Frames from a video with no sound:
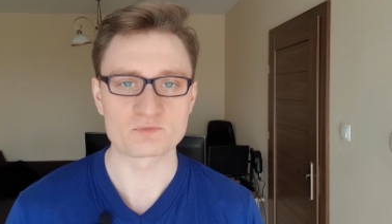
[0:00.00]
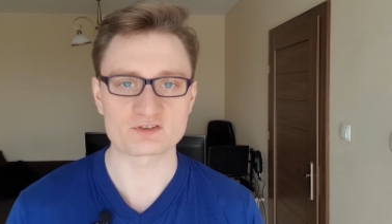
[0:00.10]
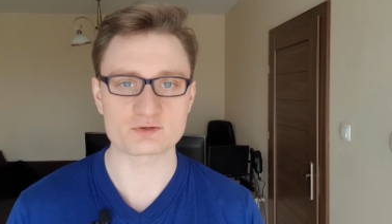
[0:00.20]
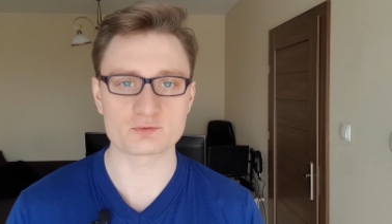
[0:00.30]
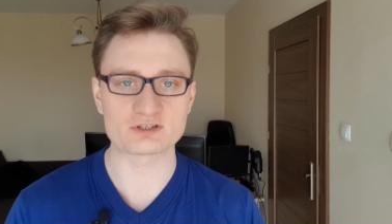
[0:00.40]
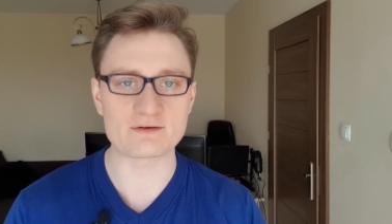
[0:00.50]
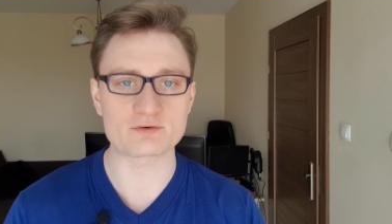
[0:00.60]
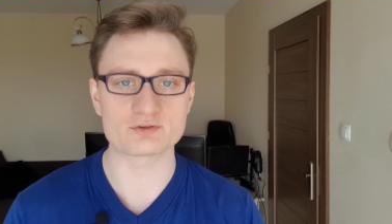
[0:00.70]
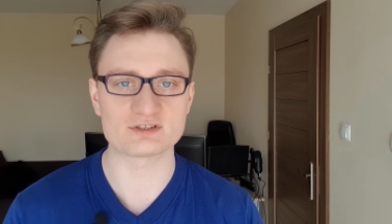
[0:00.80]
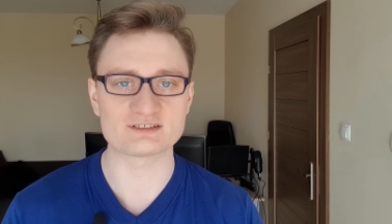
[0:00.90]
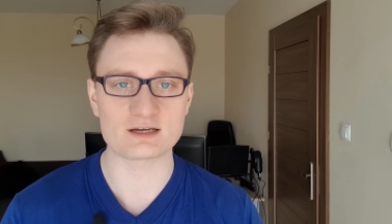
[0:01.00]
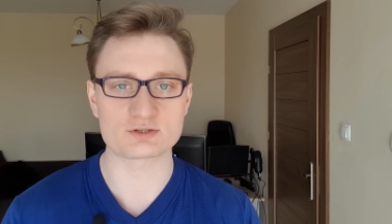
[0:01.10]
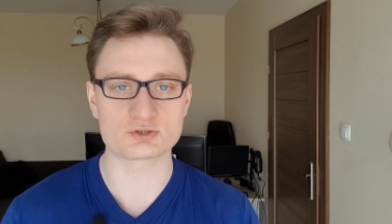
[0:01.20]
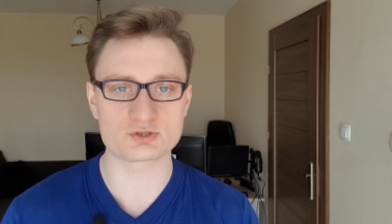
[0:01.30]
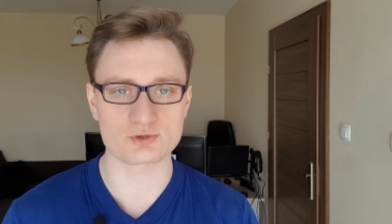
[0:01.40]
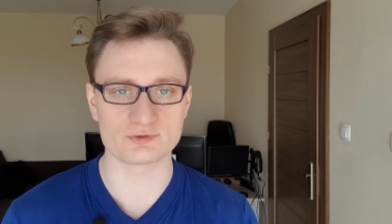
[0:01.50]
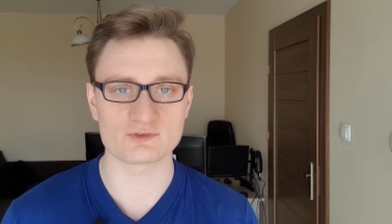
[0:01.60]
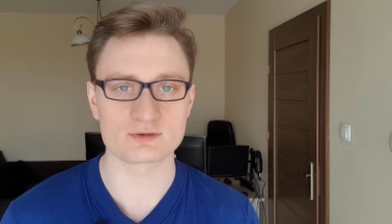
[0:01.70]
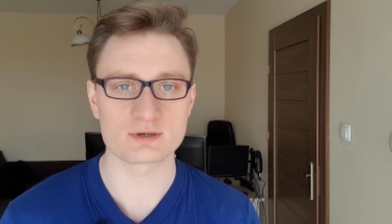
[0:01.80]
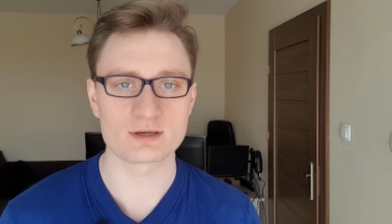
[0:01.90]
So whatever you decide to
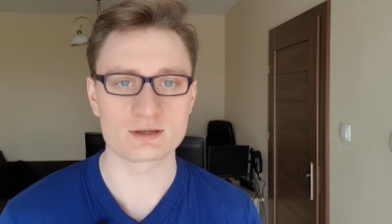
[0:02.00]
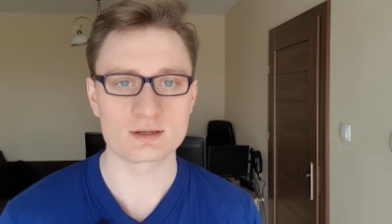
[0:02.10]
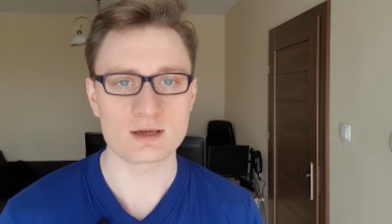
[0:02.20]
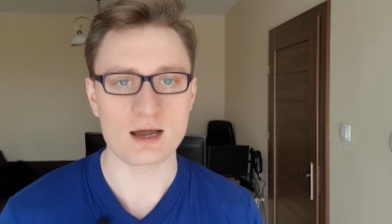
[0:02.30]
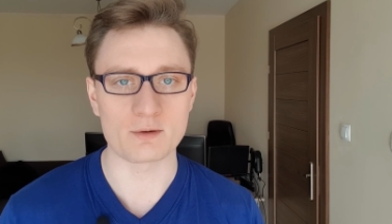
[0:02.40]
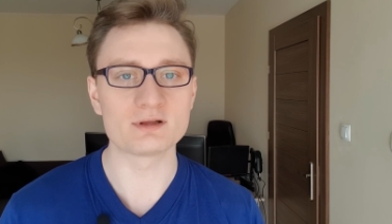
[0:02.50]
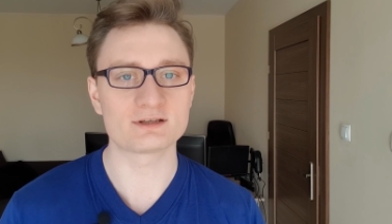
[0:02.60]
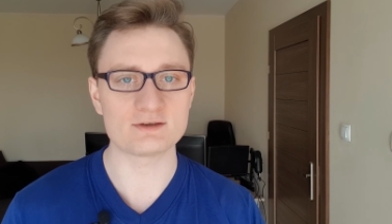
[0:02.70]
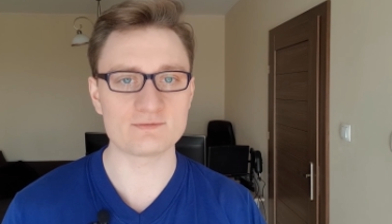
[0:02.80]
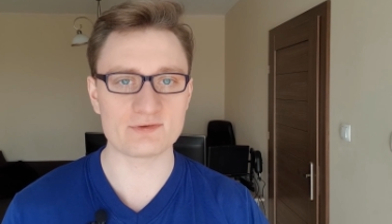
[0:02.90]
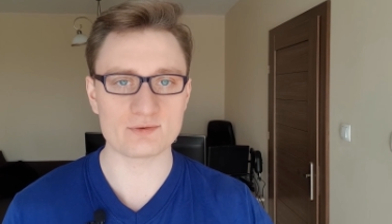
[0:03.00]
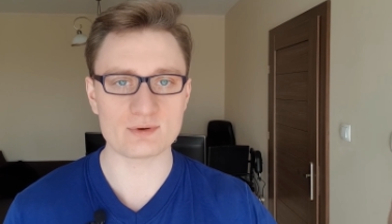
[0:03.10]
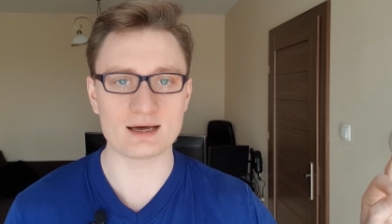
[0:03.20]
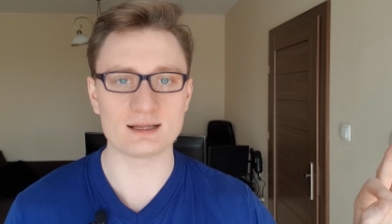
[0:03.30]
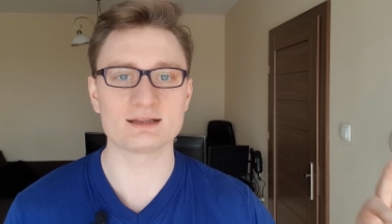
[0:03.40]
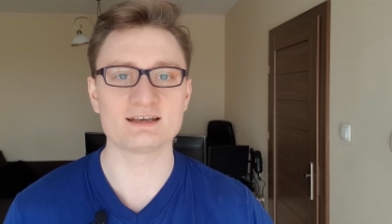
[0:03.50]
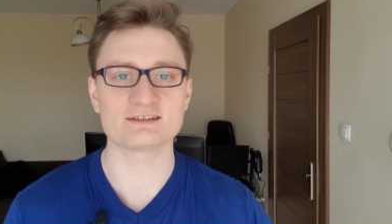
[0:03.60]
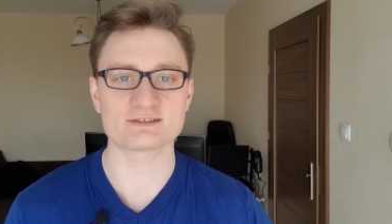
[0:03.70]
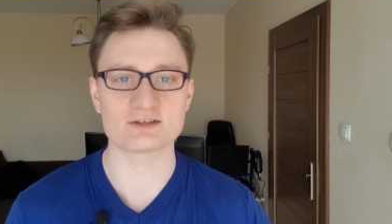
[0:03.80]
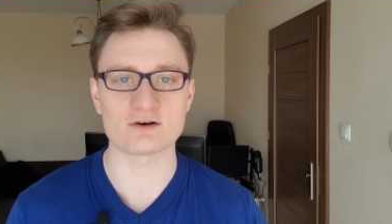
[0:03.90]
choose, I will give you a
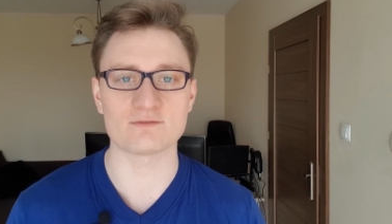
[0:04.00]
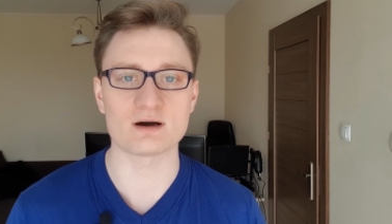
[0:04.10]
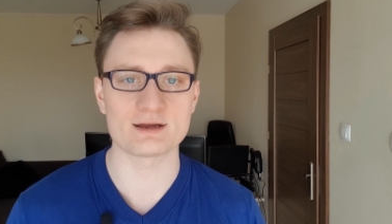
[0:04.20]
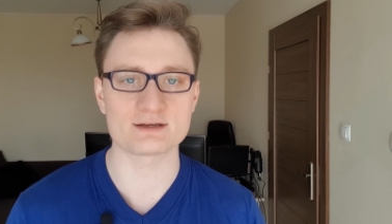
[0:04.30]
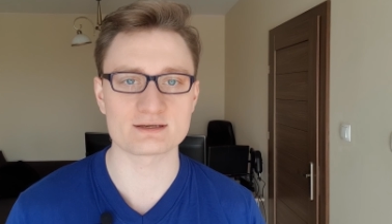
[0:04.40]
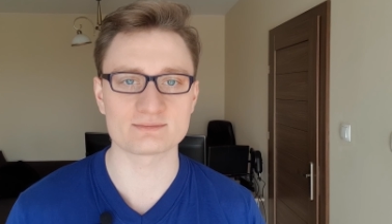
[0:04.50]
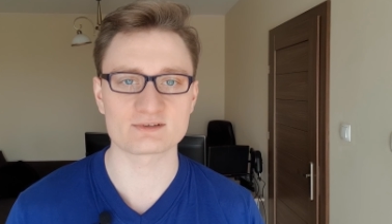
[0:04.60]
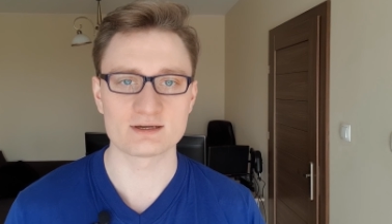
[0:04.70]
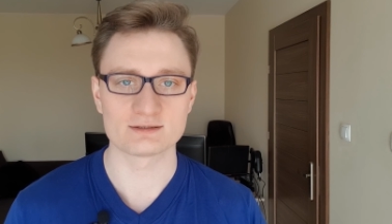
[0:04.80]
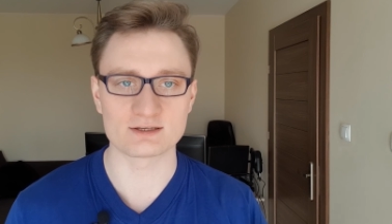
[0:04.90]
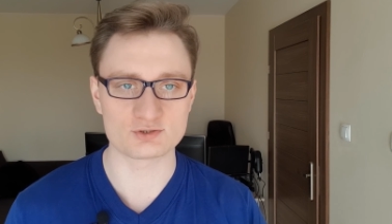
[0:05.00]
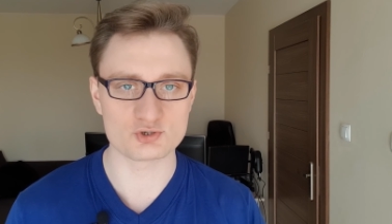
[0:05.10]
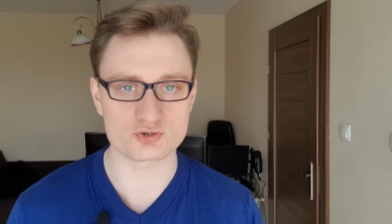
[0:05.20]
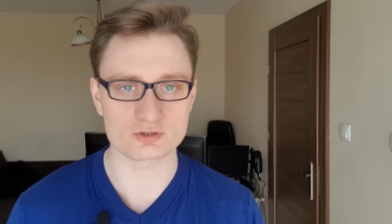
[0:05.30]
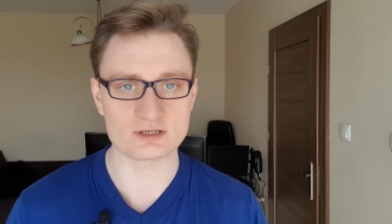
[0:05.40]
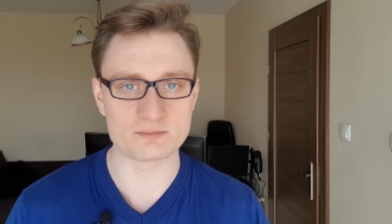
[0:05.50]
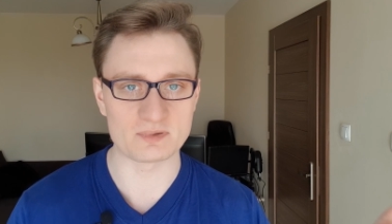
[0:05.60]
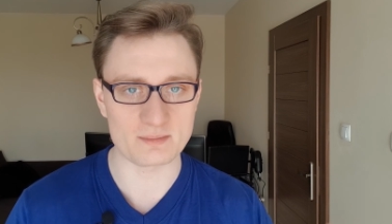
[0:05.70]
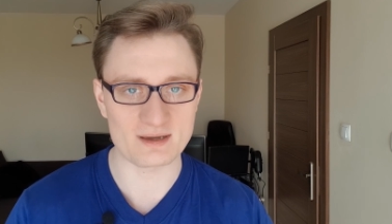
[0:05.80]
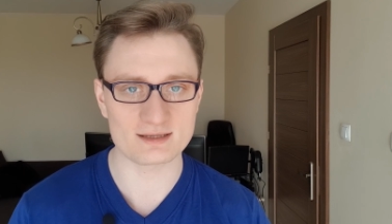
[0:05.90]
list of items that you should
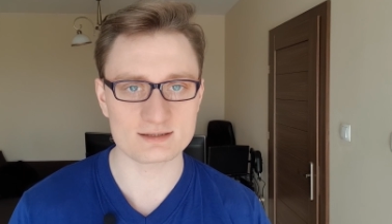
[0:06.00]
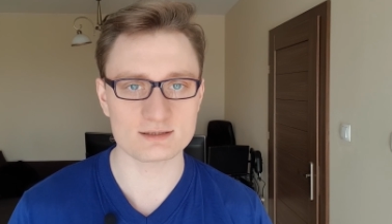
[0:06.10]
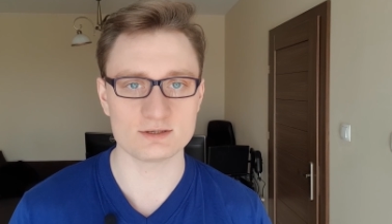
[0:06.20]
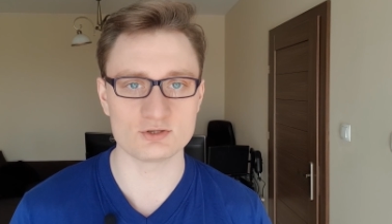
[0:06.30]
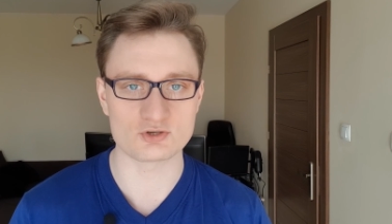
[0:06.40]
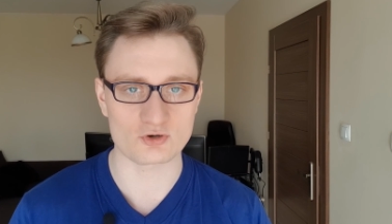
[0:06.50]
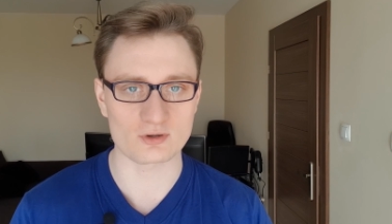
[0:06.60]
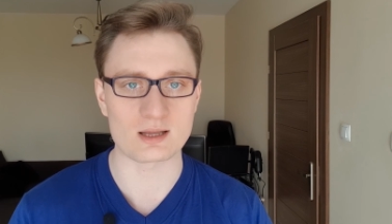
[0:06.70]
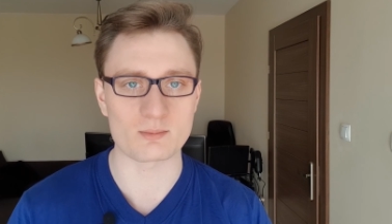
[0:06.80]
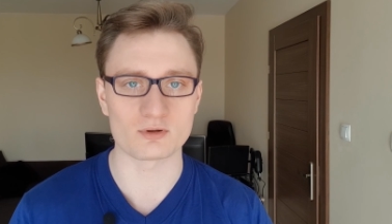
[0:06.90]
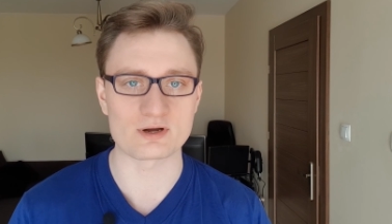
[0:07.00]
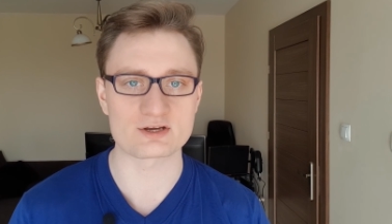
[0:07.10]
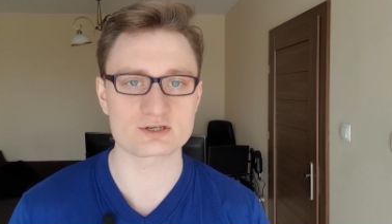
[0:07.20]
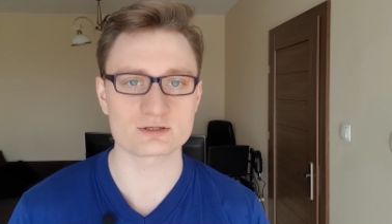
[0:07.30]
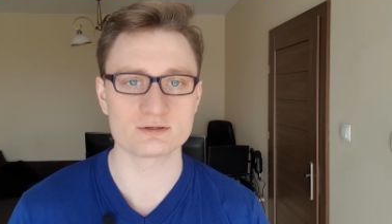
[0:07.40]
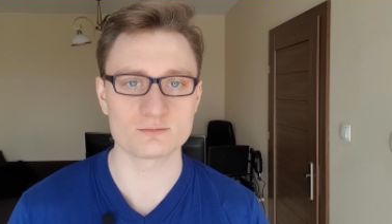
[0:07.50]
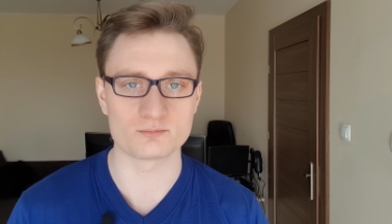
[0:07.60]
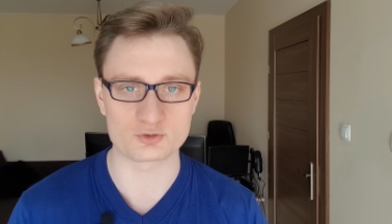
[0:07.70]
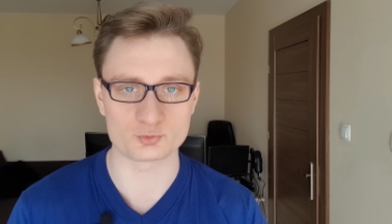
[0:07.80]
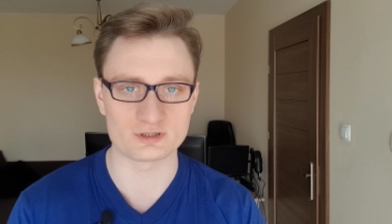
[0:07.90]
implement in your collaboration
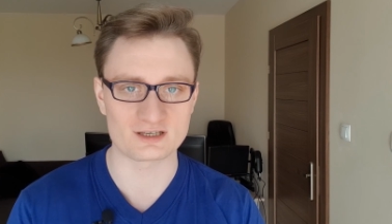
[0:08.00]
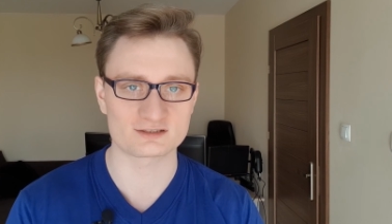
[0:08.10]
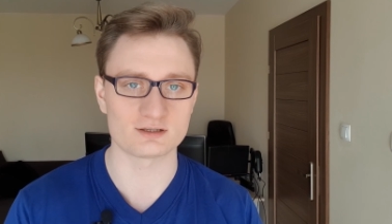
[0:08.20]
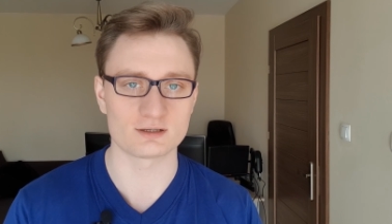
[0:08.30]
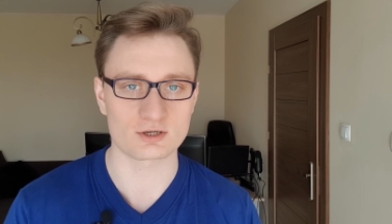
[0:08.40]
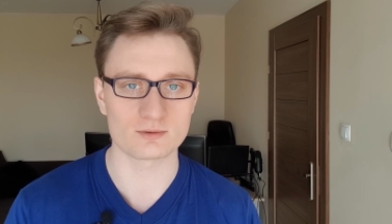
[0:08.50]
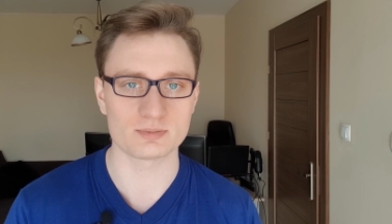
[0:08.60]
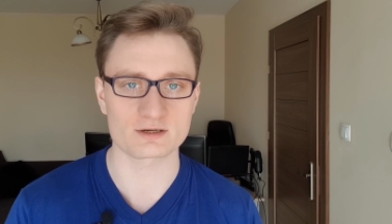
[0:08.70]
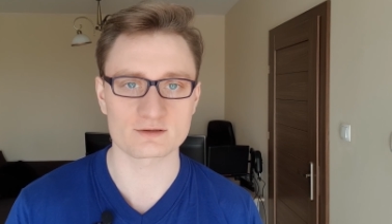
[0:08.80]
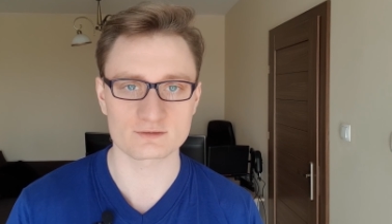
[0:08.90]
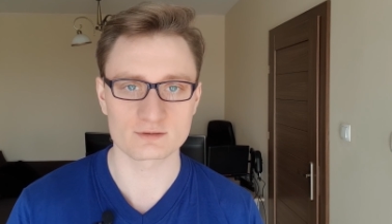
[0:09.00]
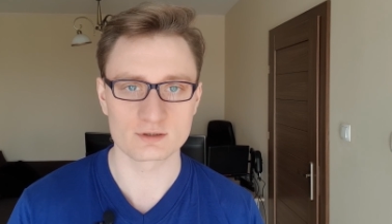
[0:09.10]
between external companies